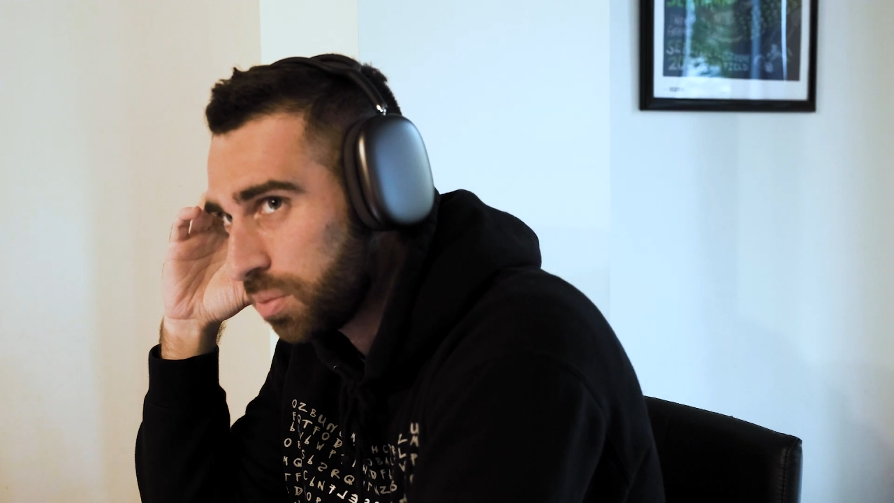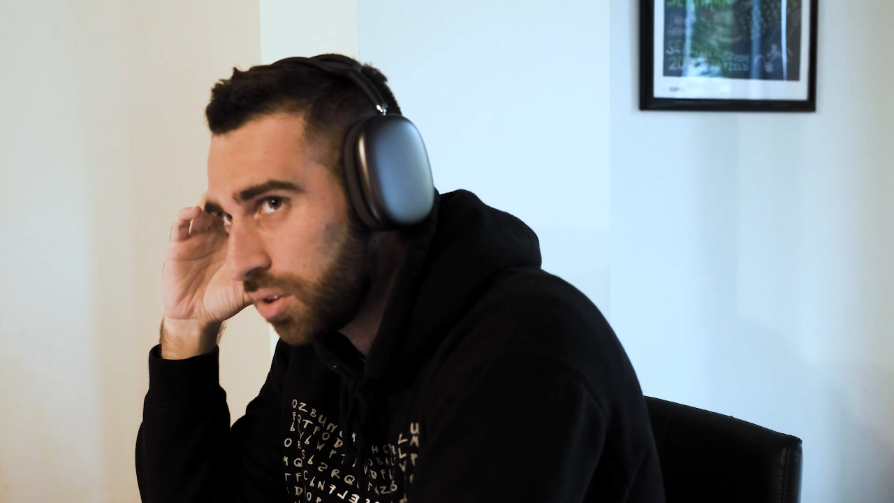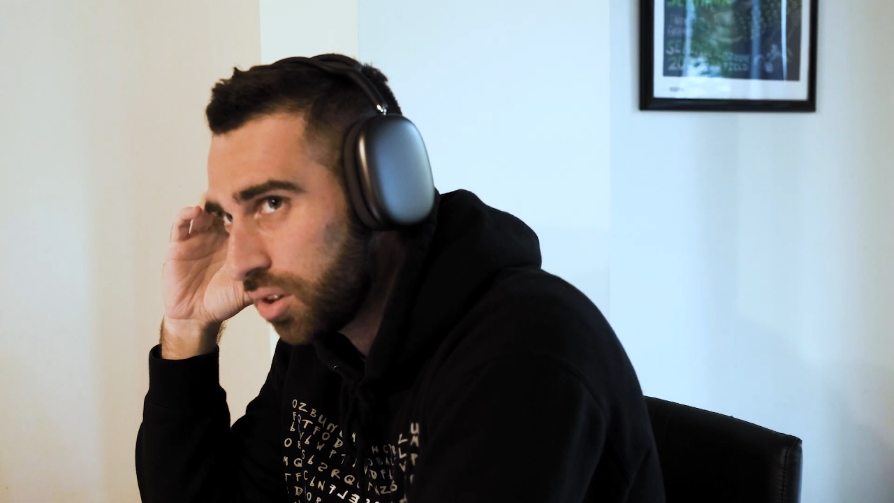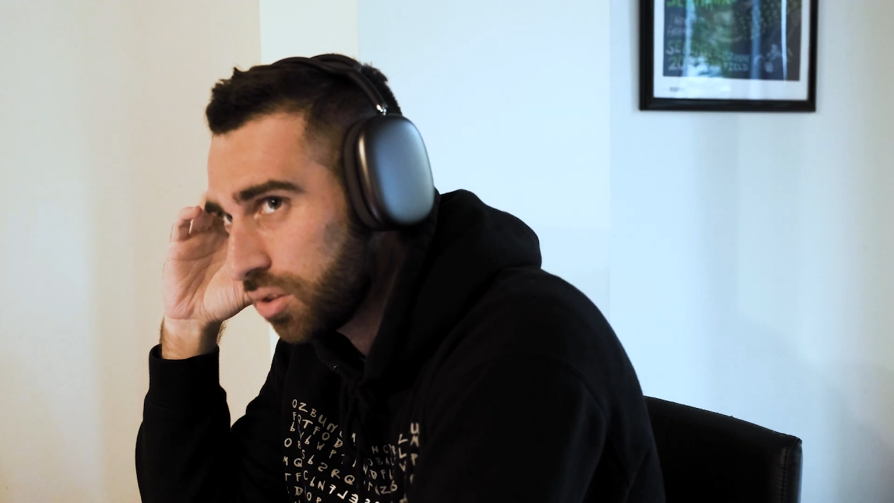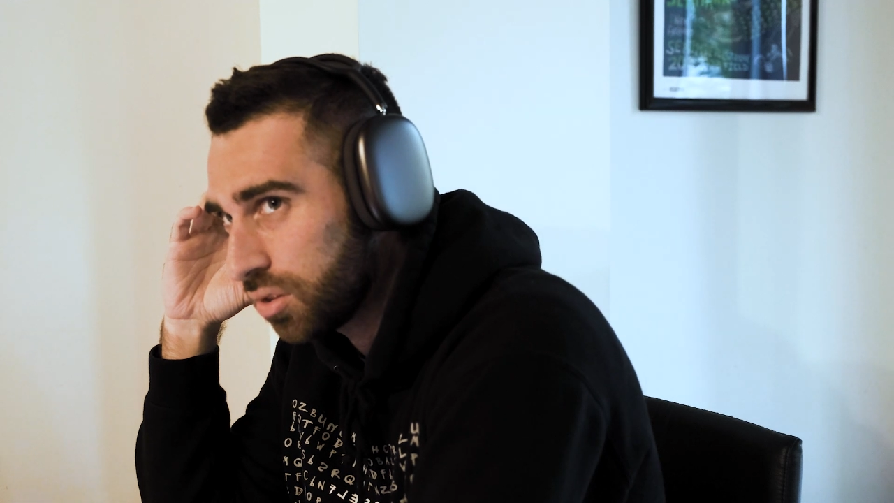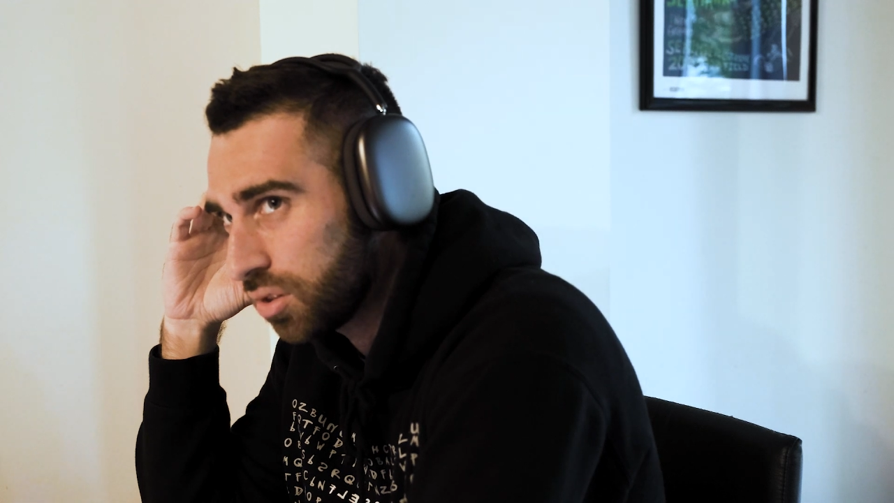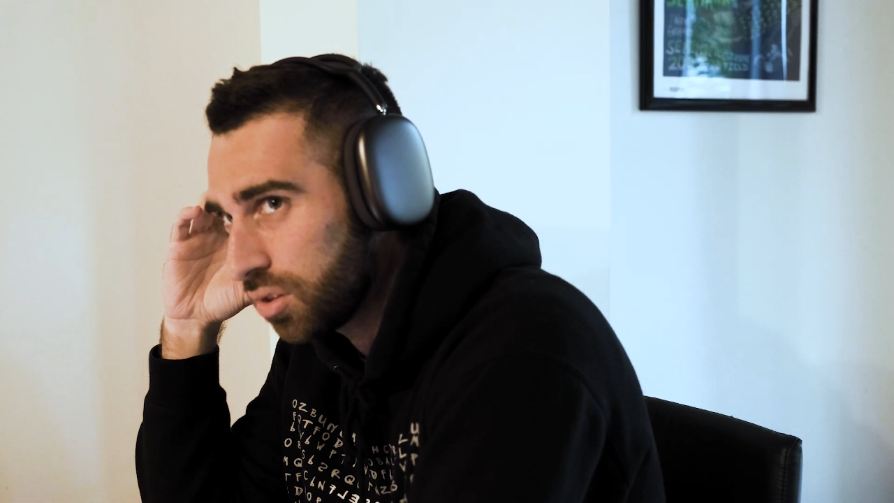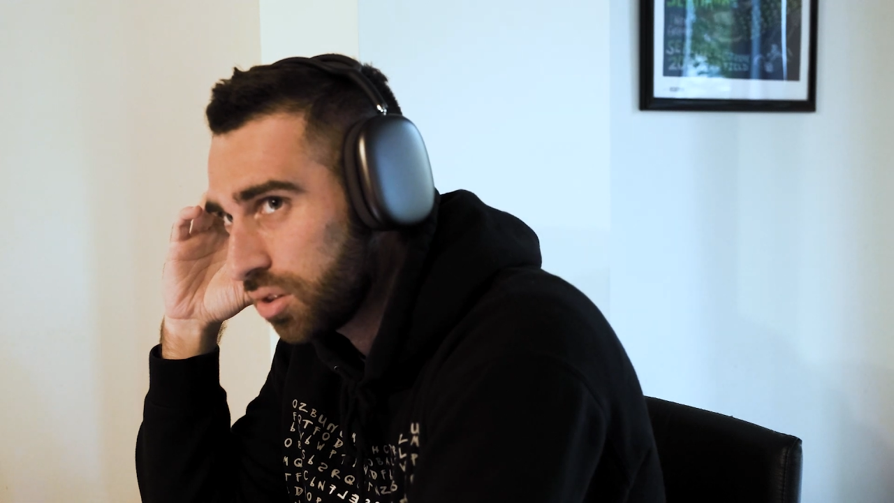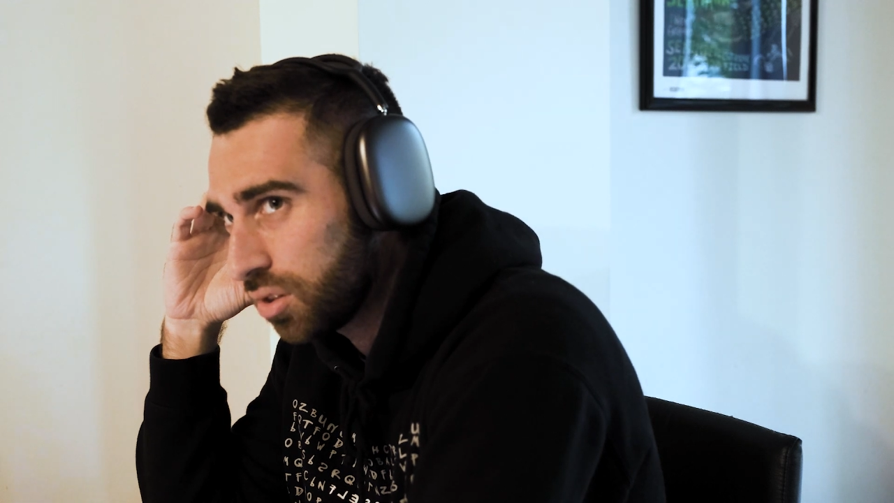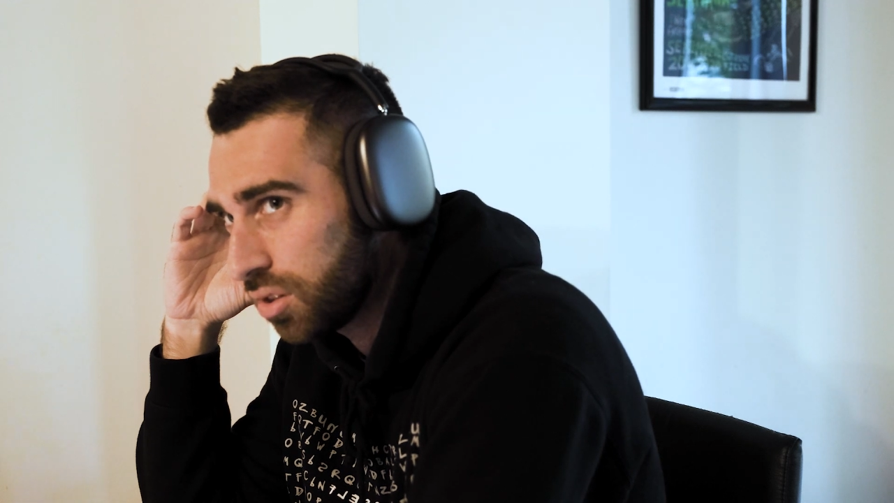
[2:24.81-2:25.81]
Pros,
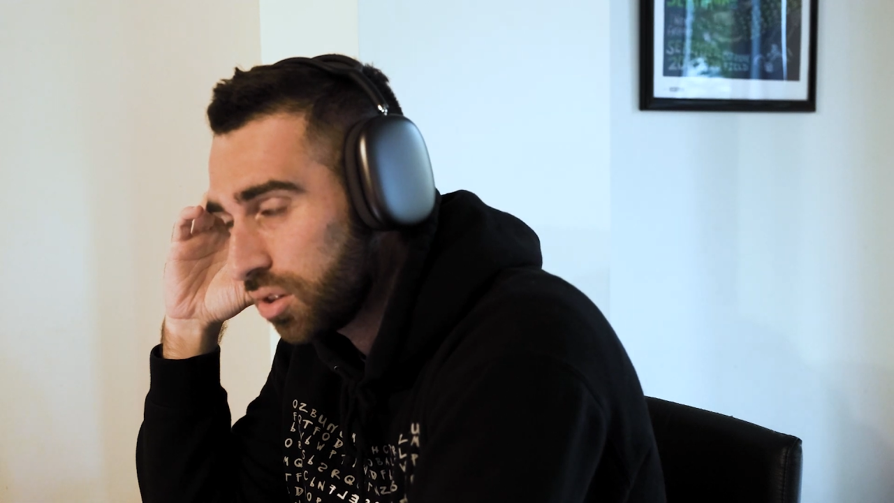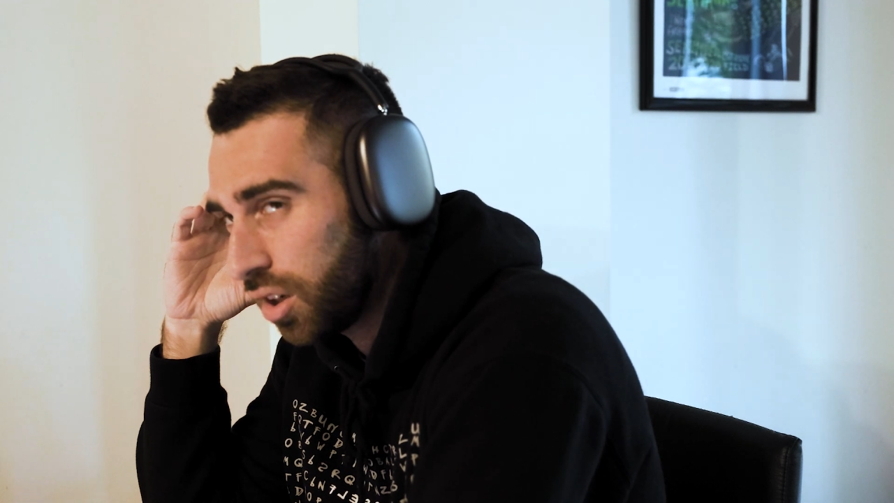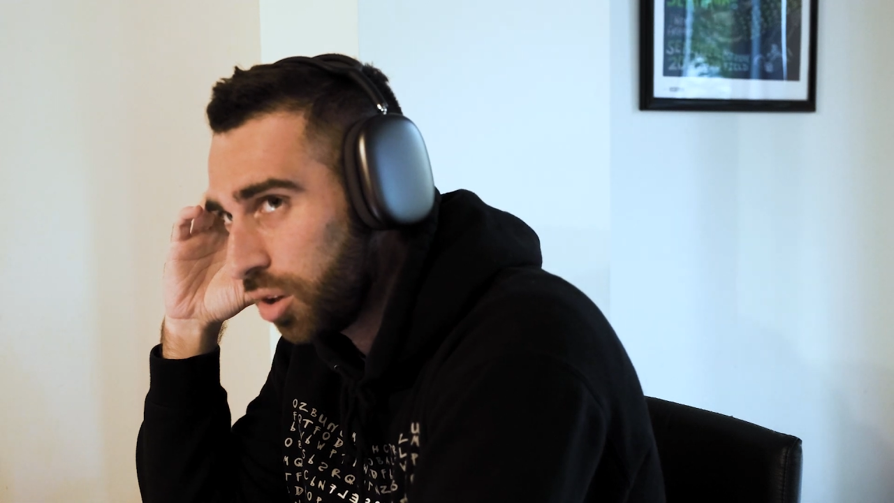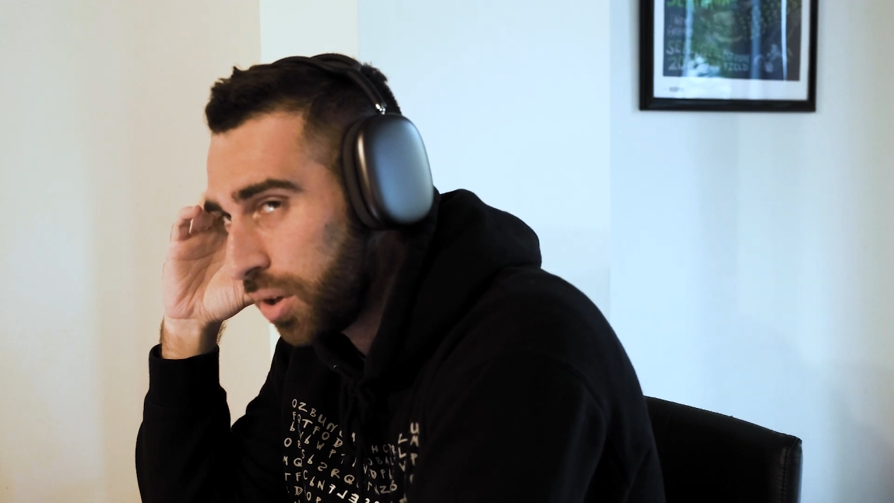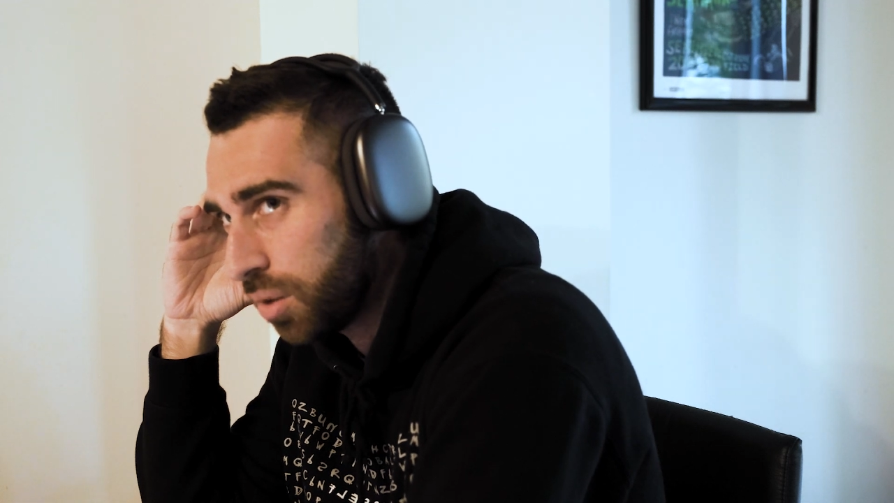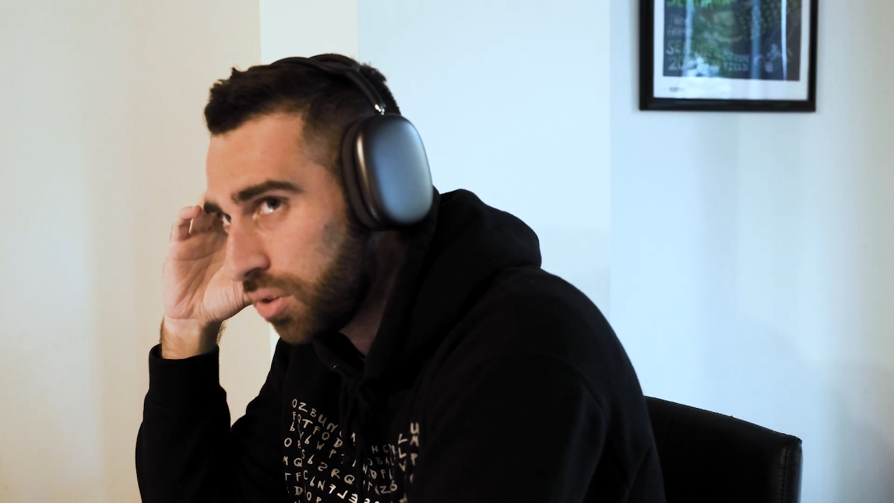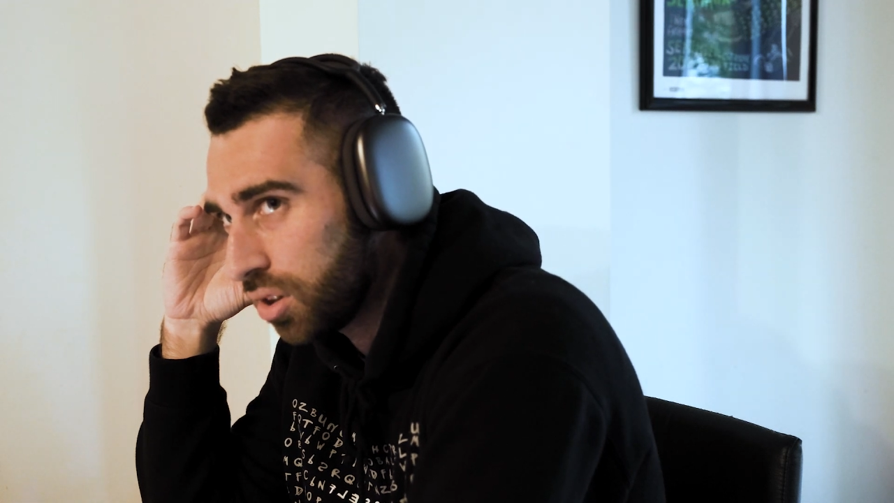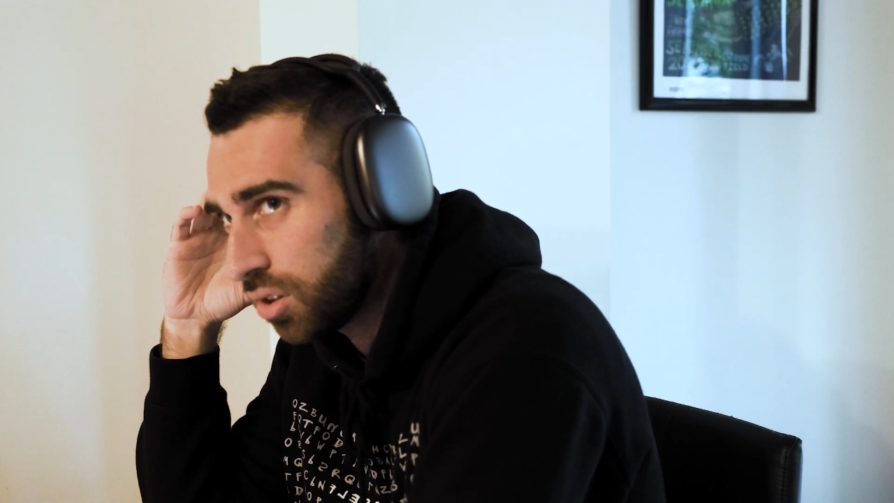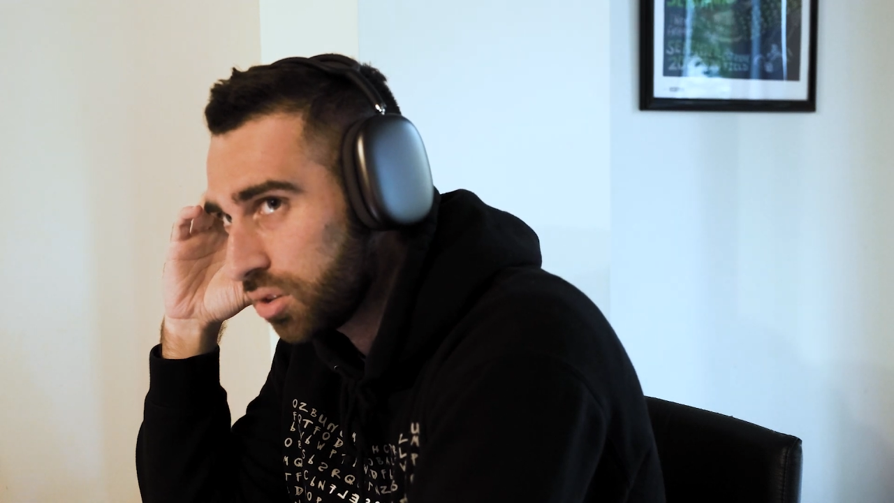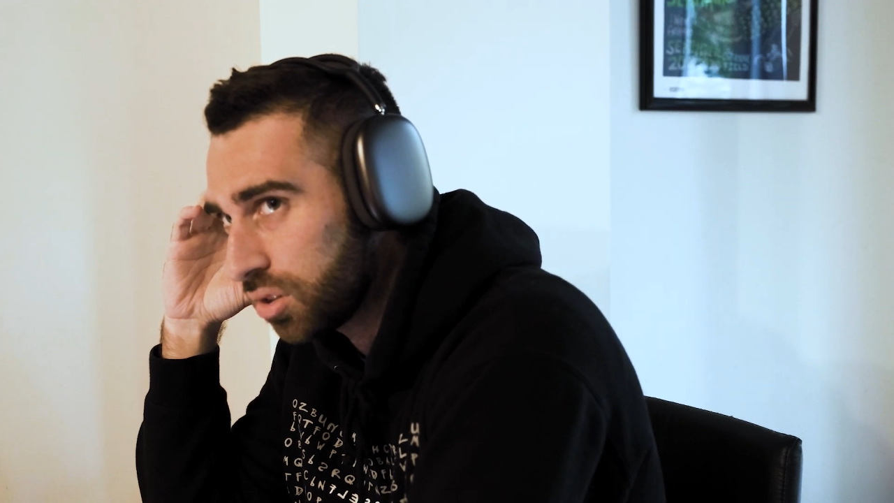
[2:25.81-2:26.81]
AirPods
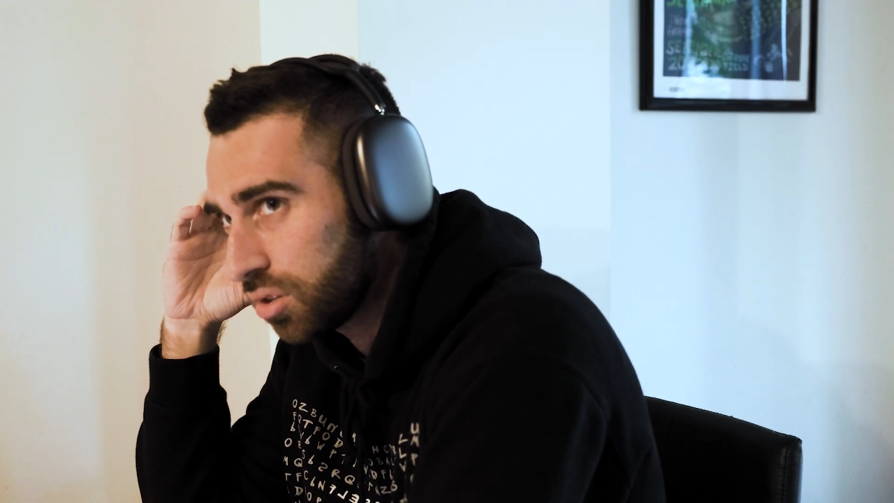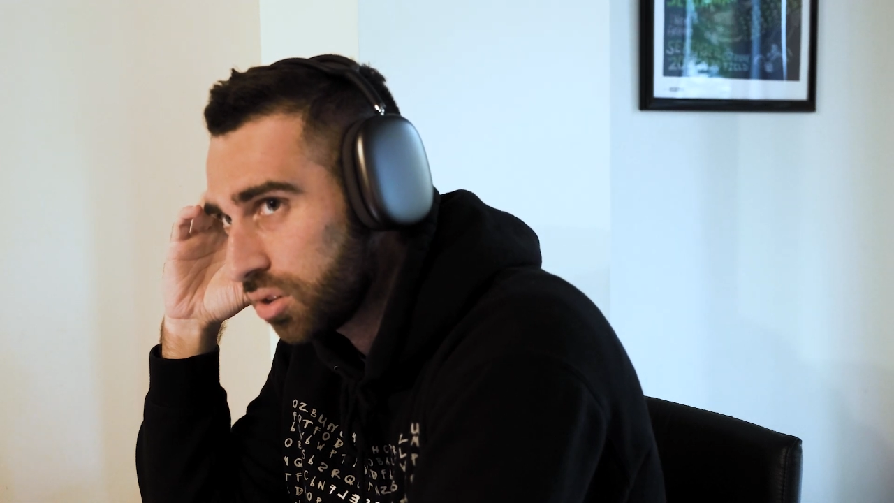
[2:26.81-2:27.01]
Pros.